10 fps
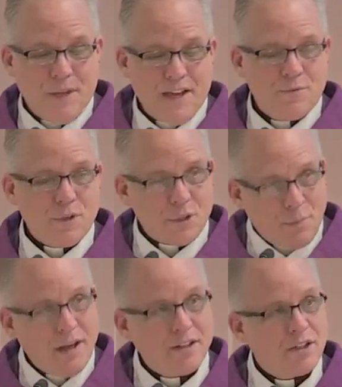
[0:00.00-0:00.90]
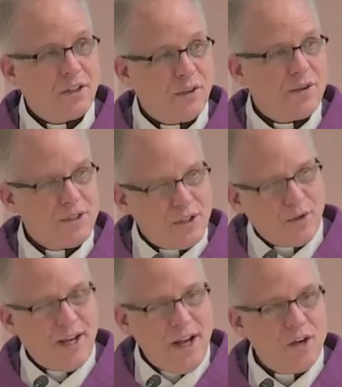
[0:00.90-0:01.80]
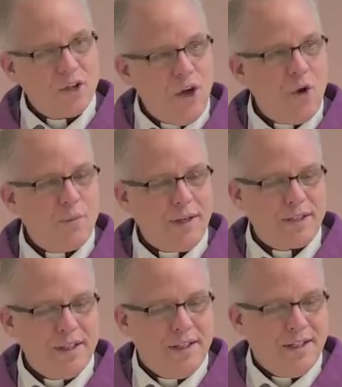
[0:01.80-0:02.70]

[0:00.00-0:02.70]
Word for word: I had responded to the Lord and said, Okay, I'll go, but